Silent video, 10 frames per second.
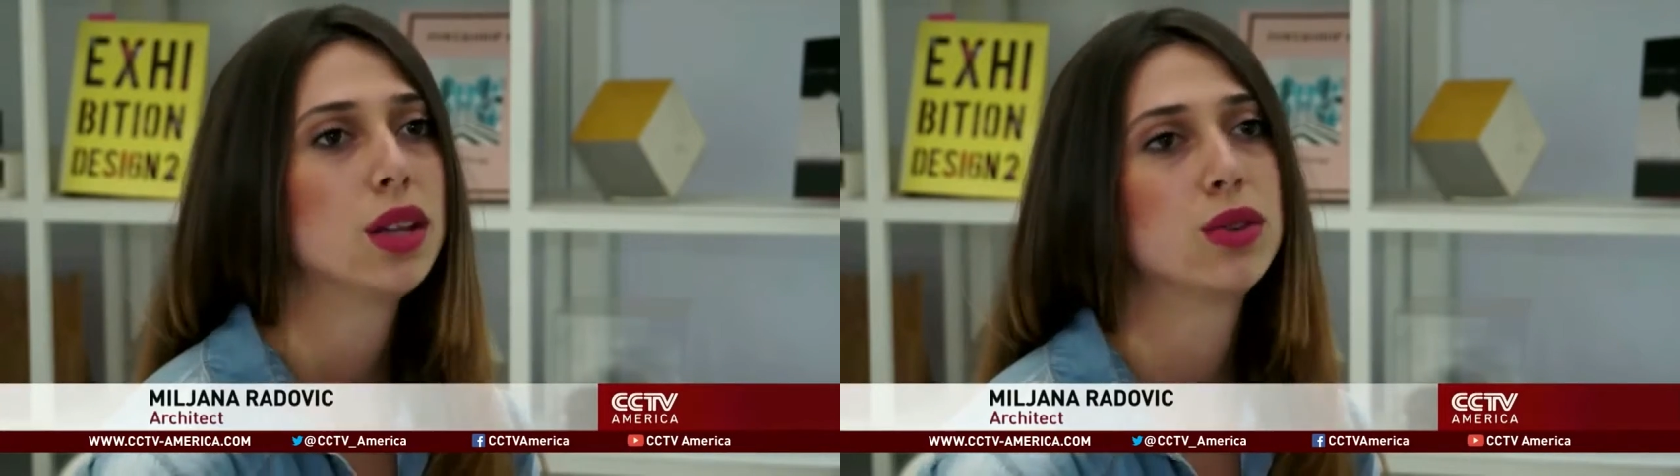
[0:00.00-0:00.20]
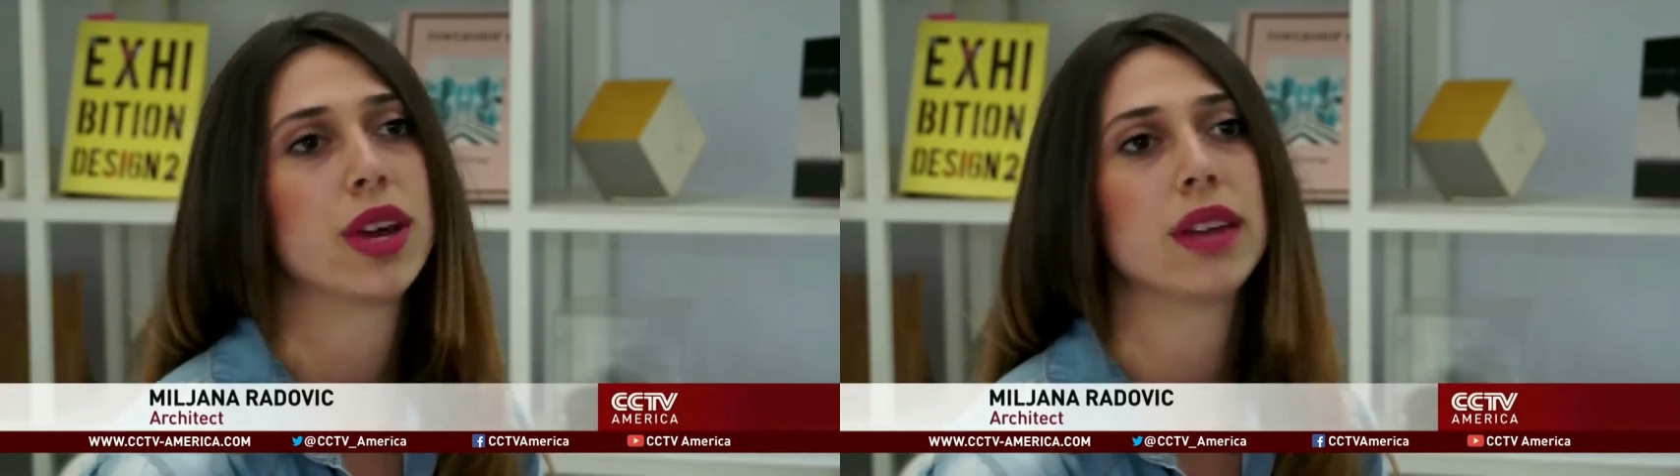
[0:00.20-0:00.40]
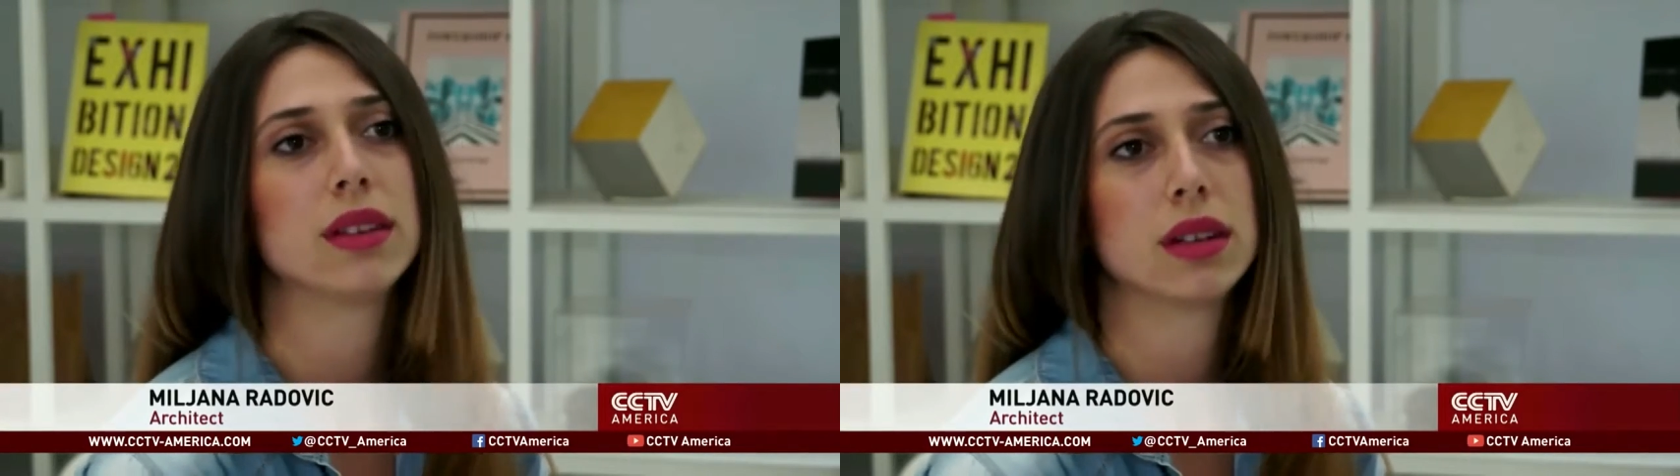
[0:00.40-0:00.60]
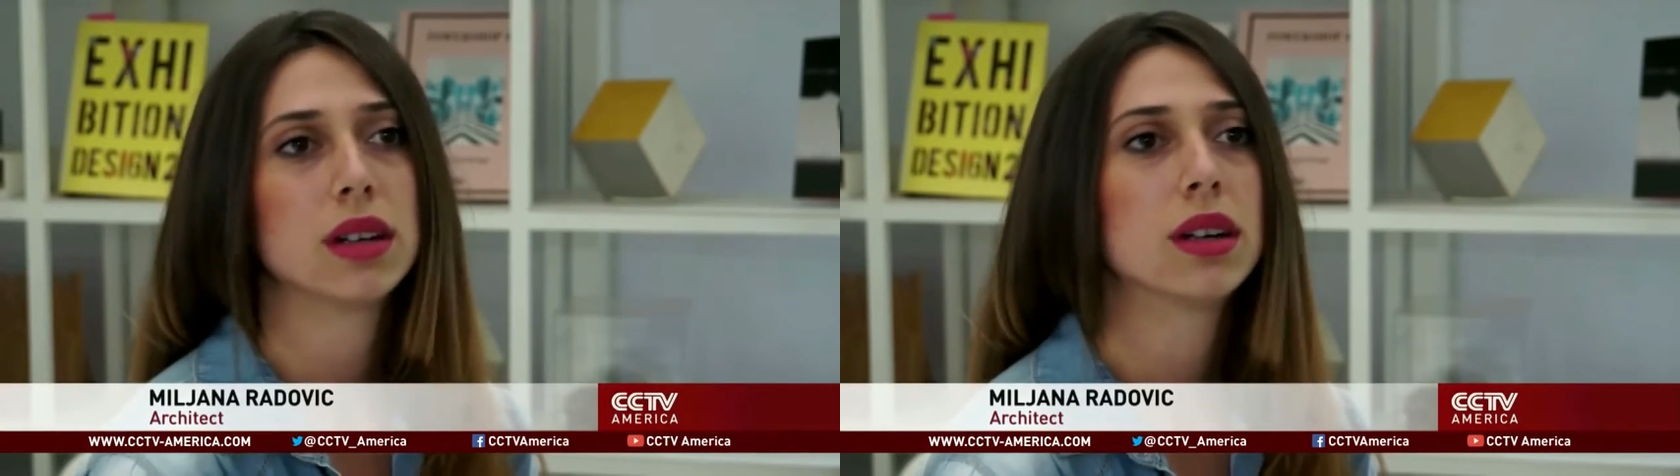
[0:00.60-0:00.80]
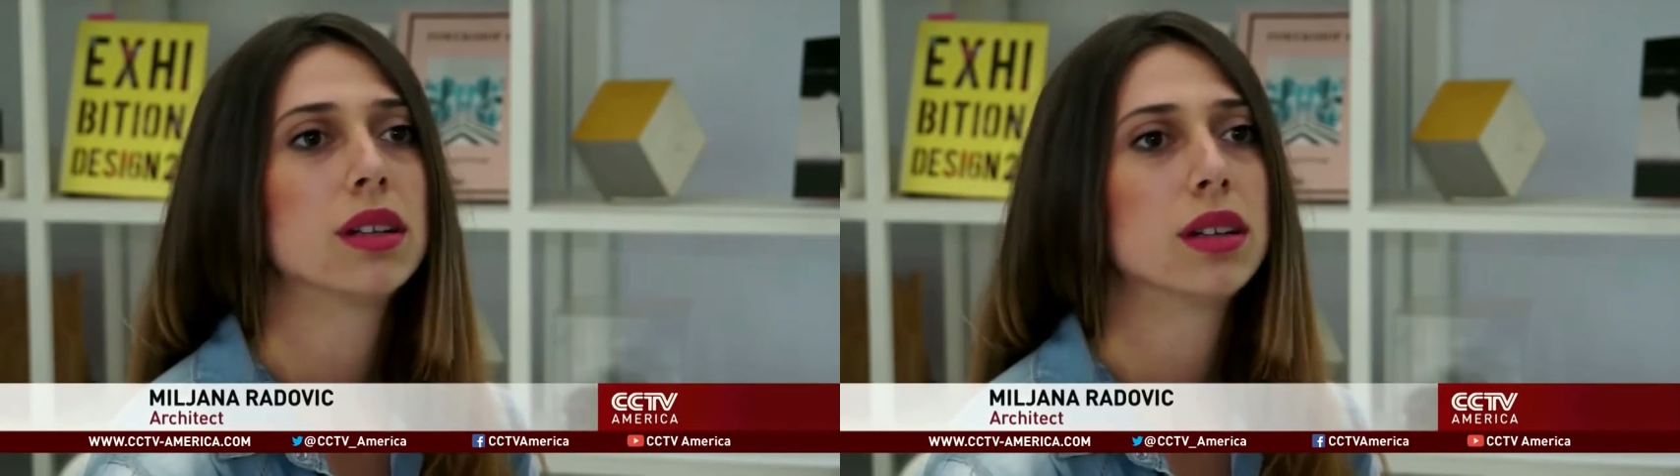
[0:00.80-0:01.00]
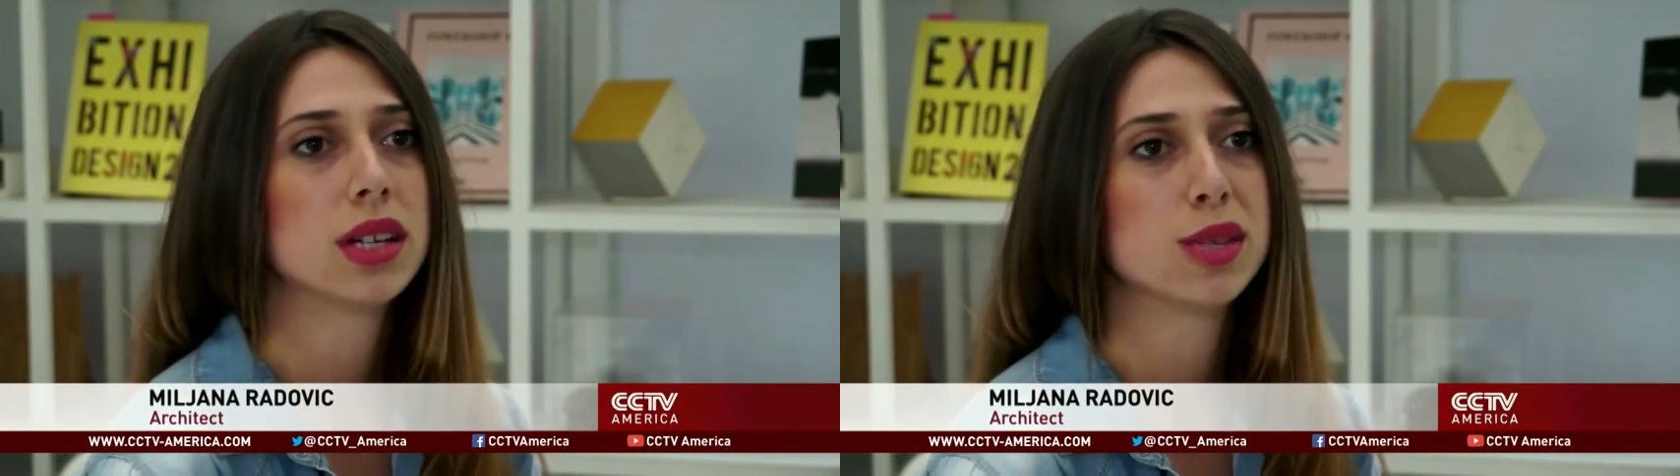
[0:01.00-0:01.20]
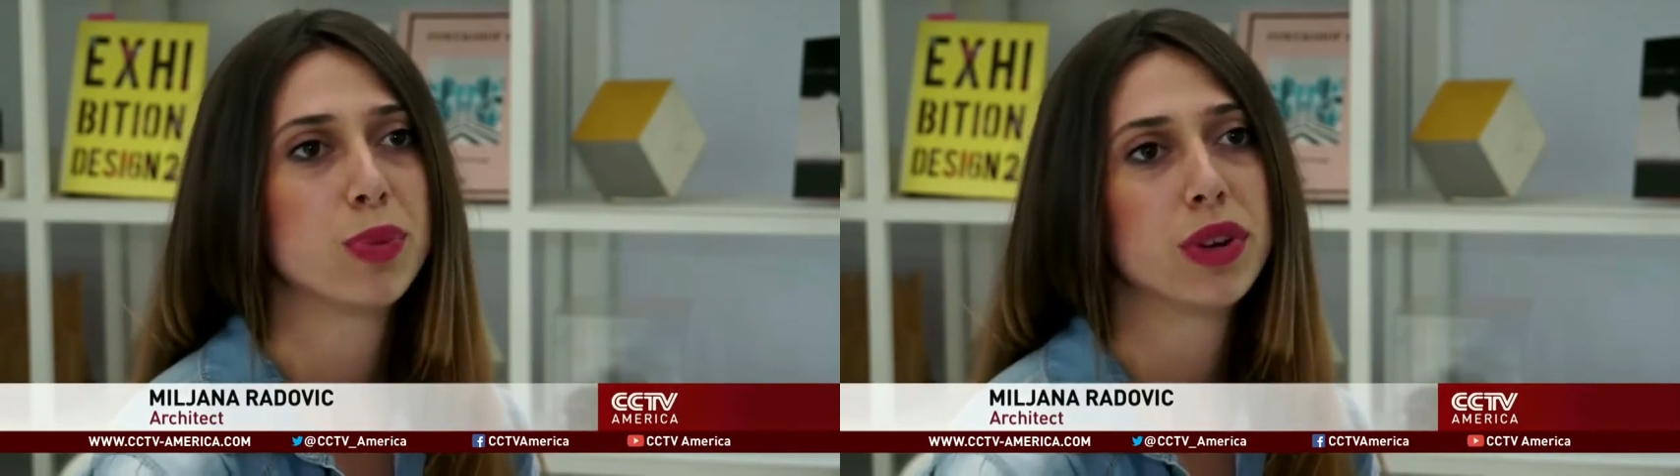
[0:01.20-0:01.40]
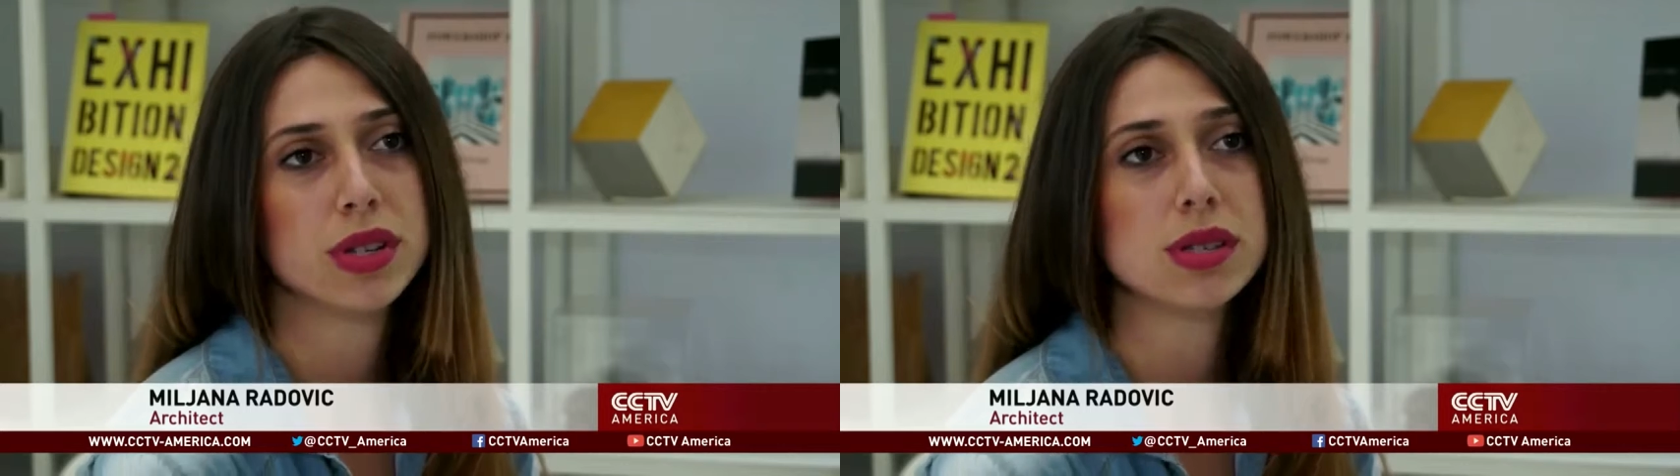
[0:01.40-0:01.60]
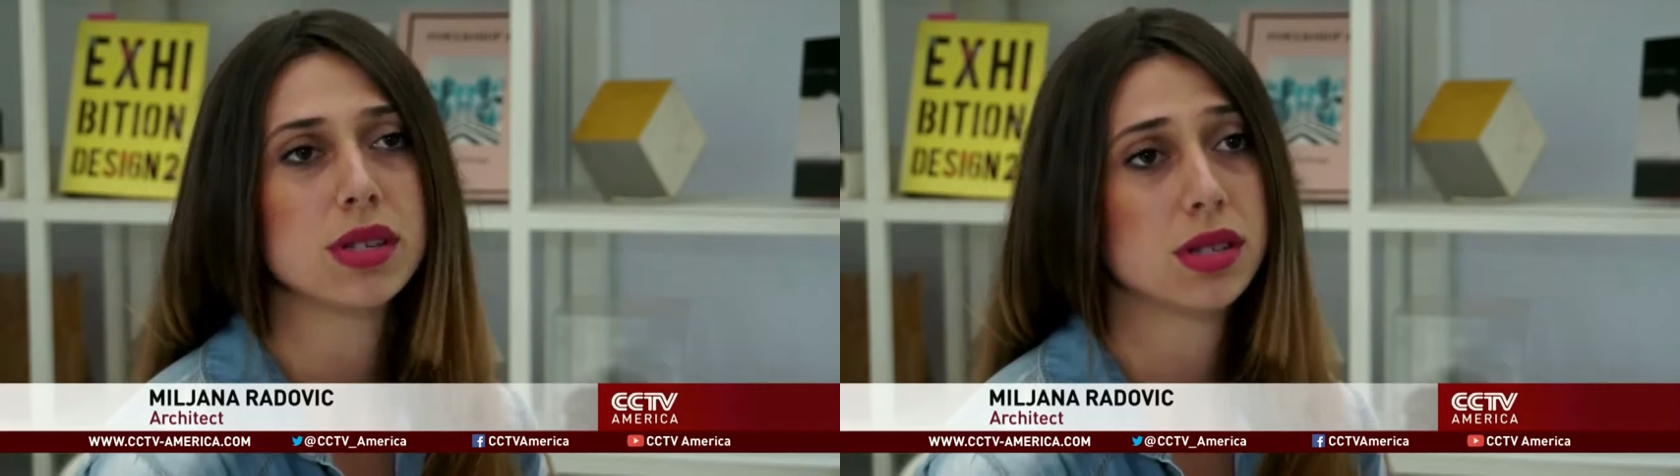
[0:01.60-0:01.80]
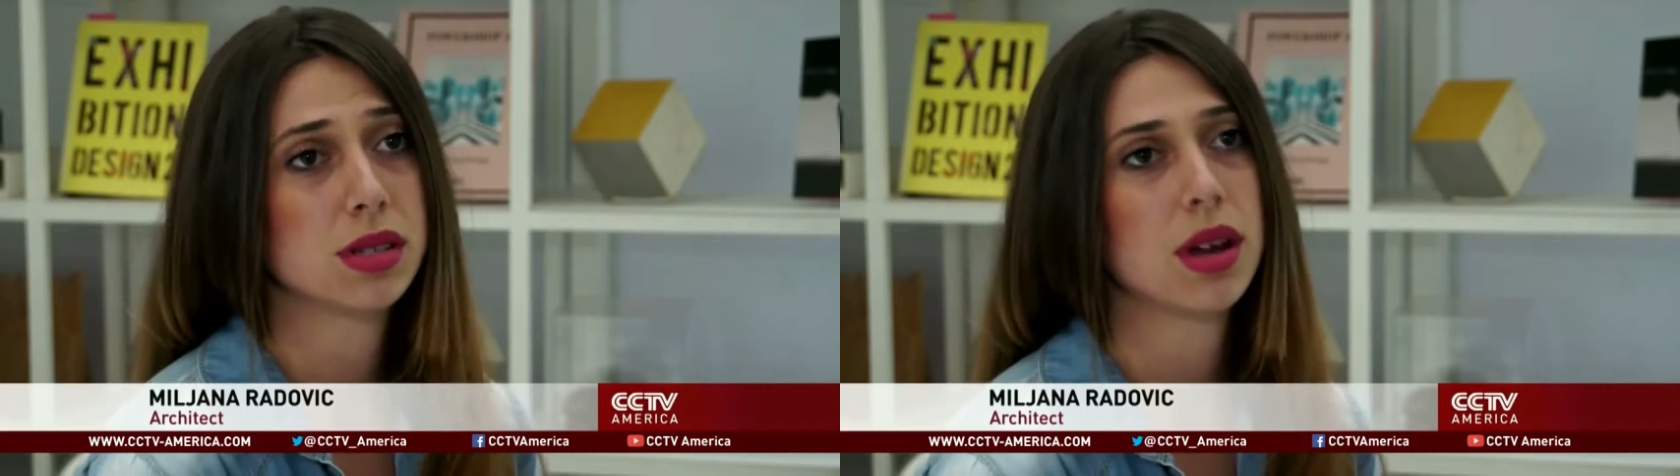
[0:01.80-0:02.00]
to get the experience
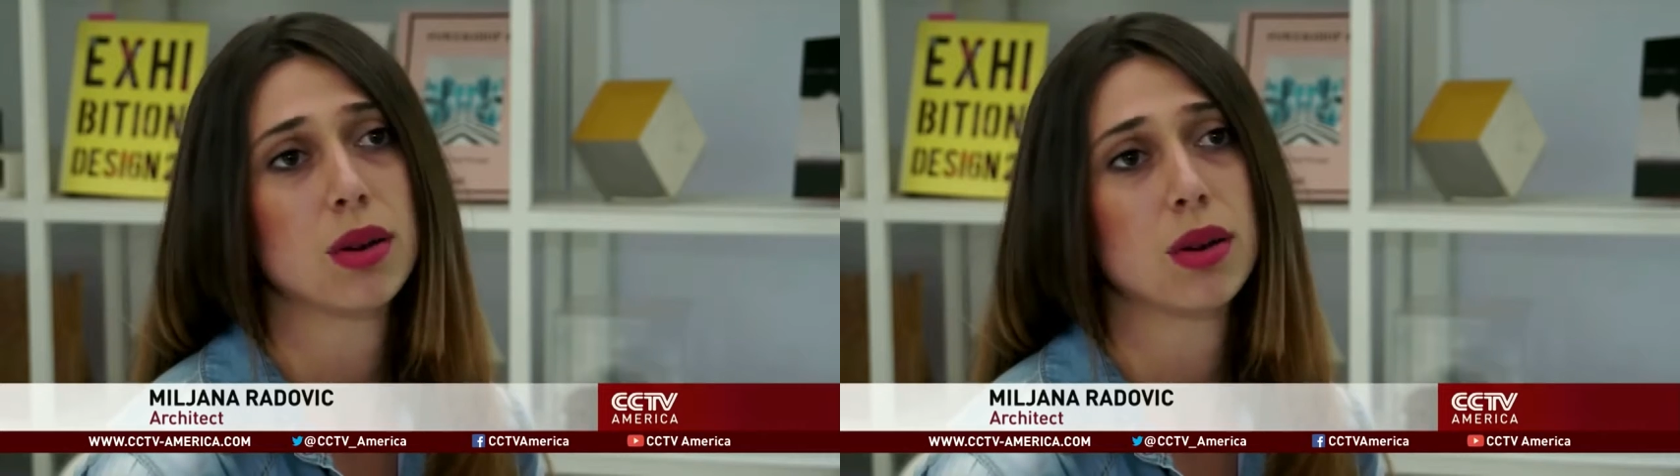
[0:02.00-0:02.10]
that's